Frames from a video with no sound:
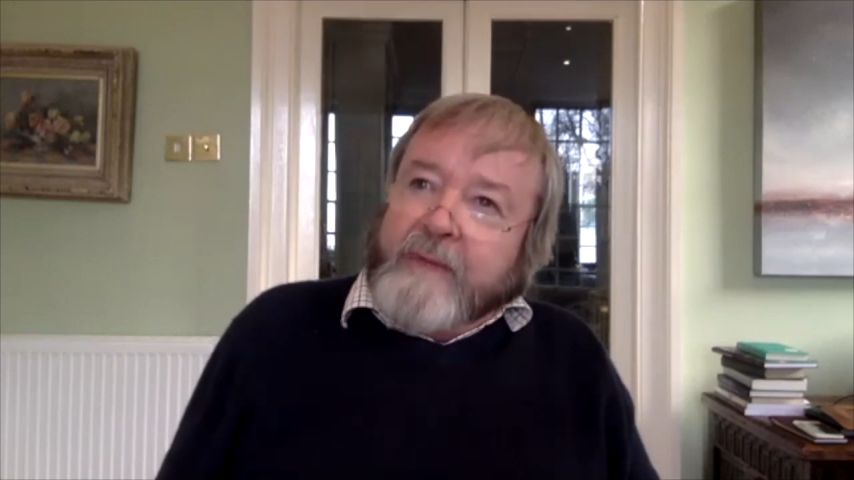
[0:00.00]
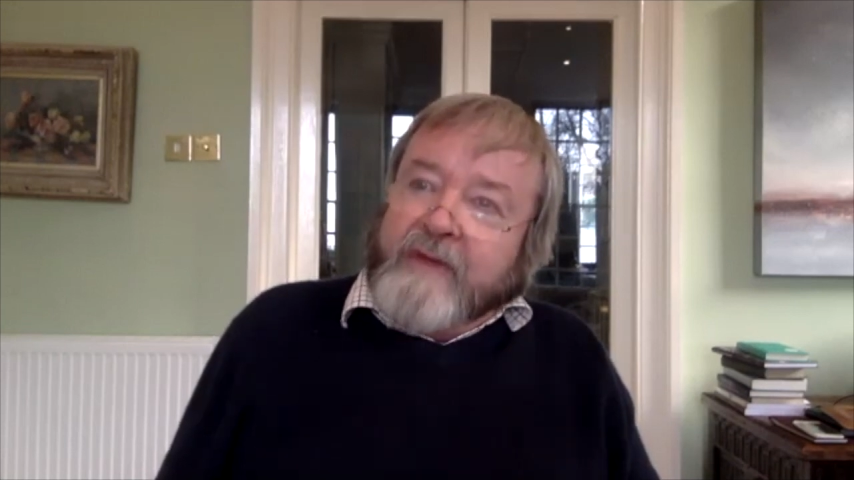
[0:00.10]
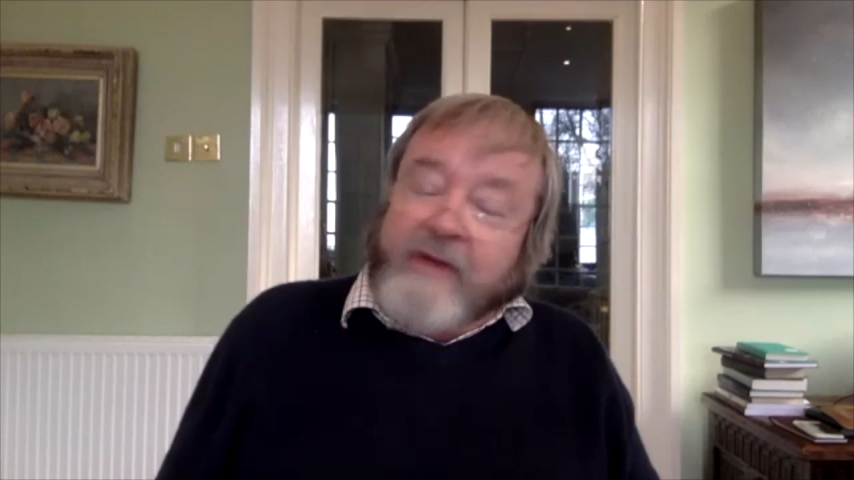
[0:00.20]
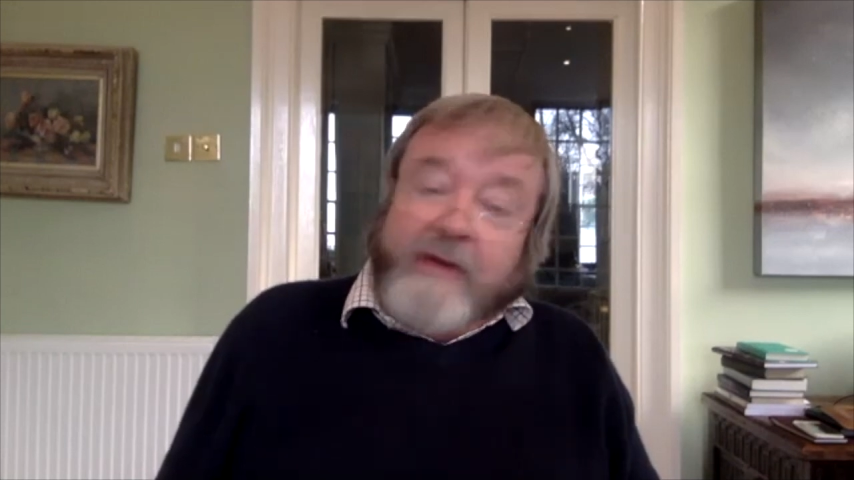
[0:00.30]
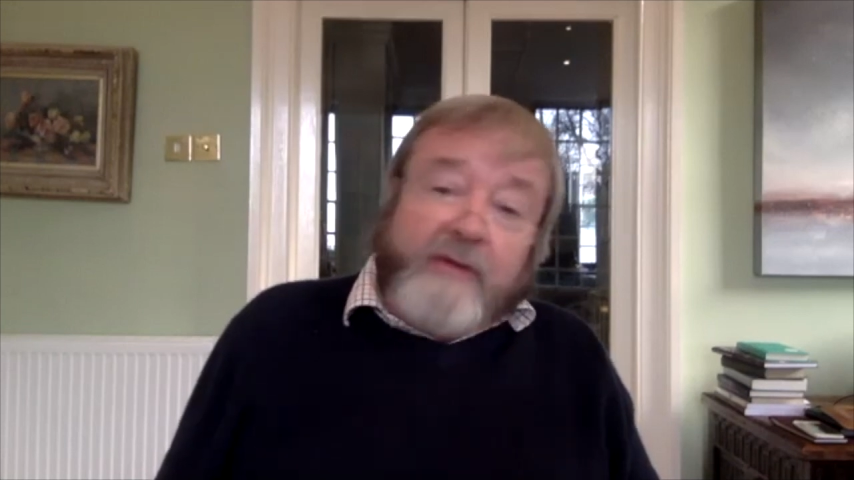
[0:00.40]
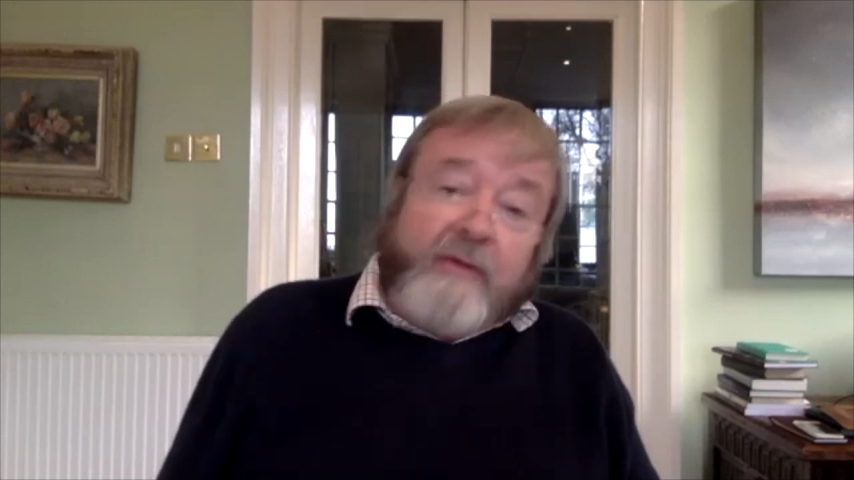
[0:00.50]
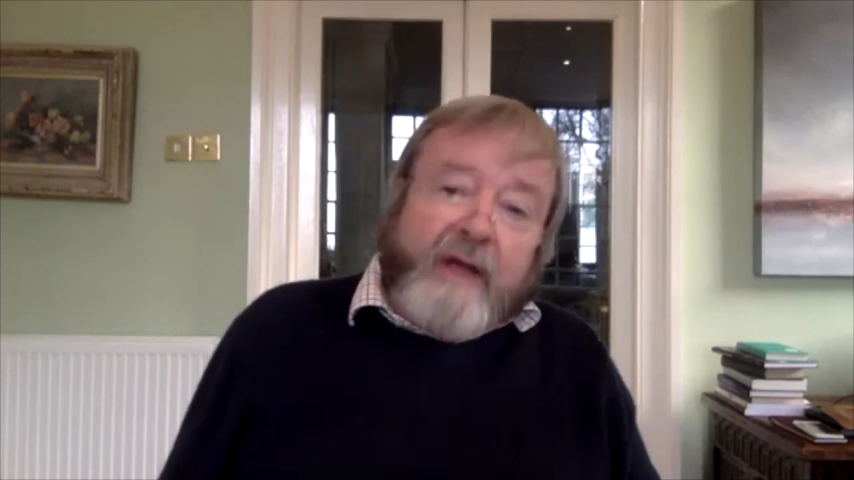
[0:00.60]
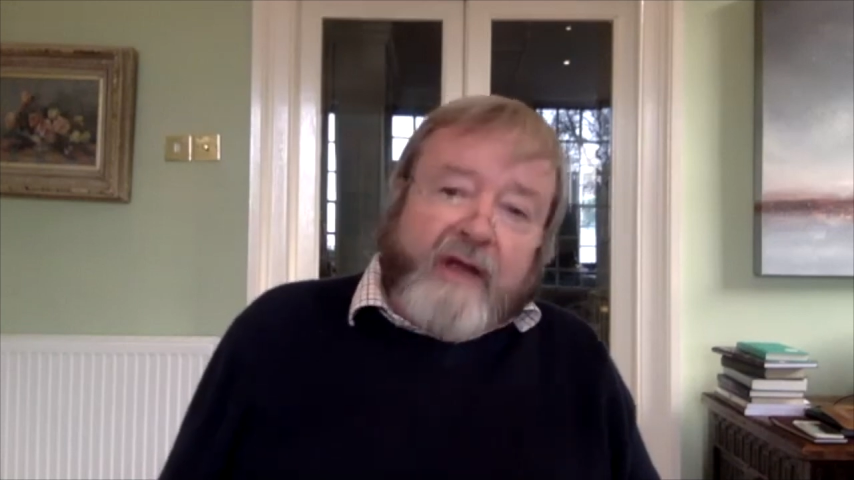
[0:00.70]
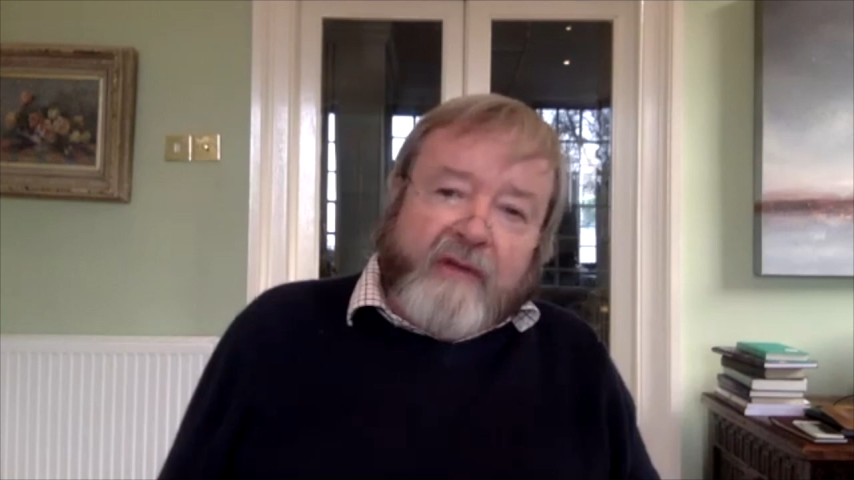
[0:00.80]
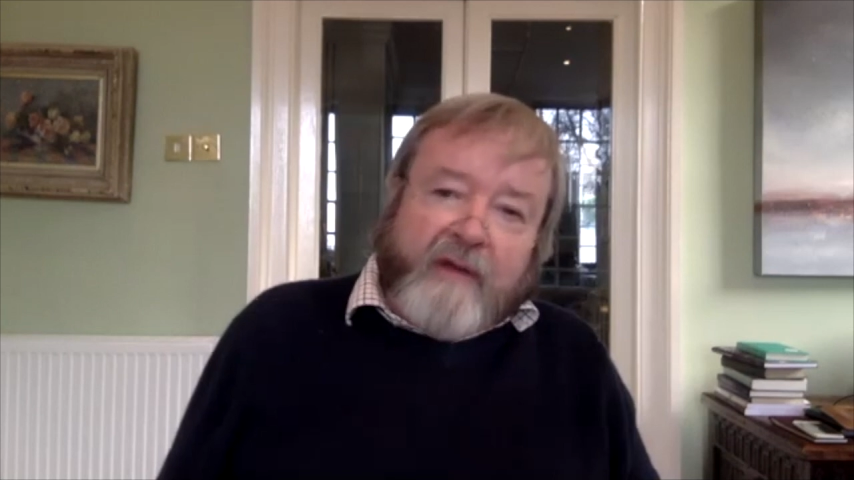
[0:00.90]
so 2
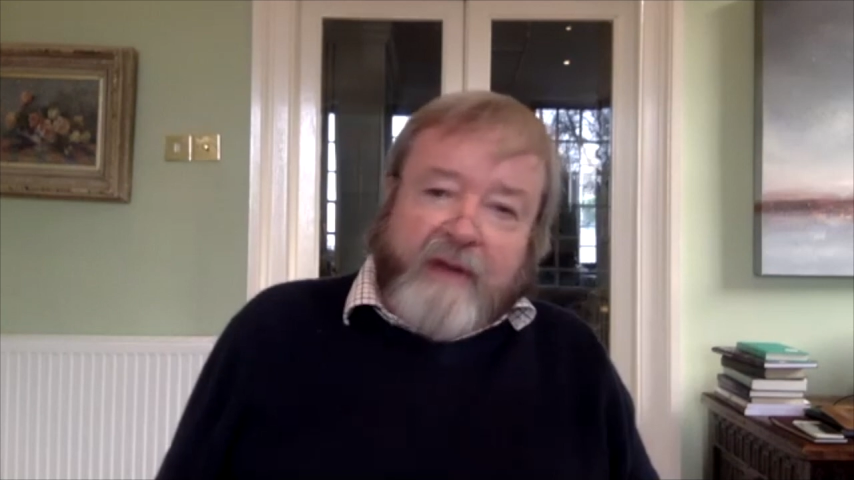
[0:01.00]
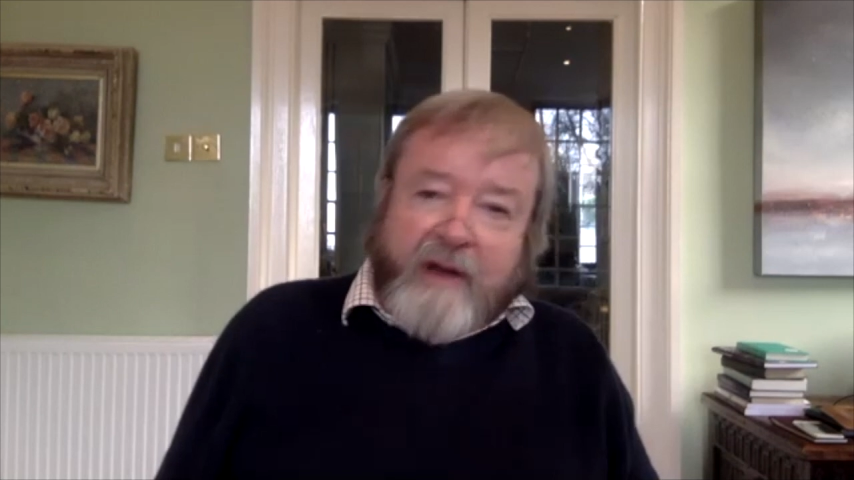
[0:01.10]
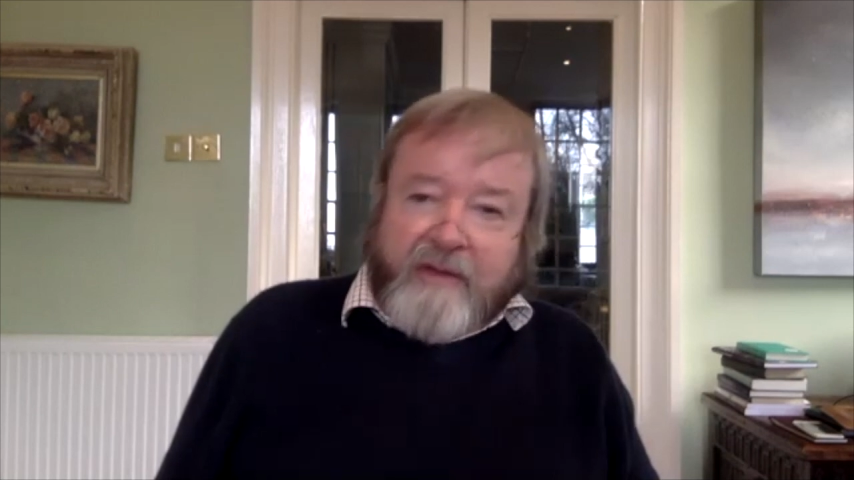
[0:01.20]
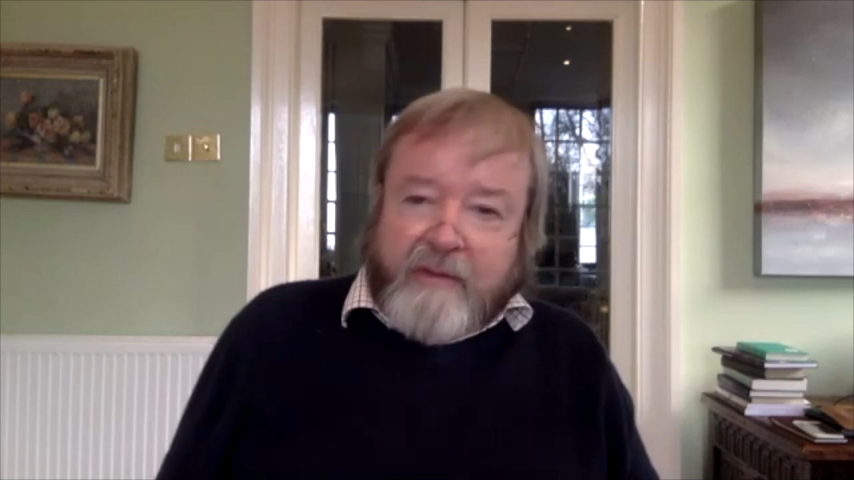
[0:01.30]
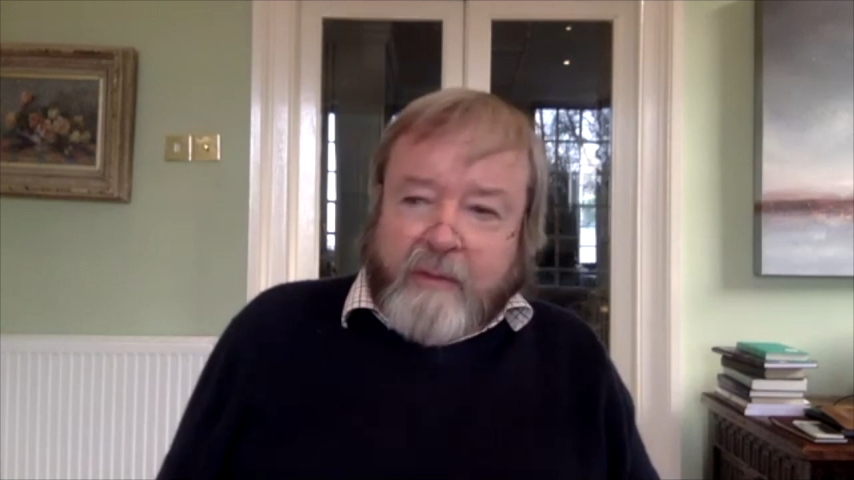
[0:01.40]
years roughly after,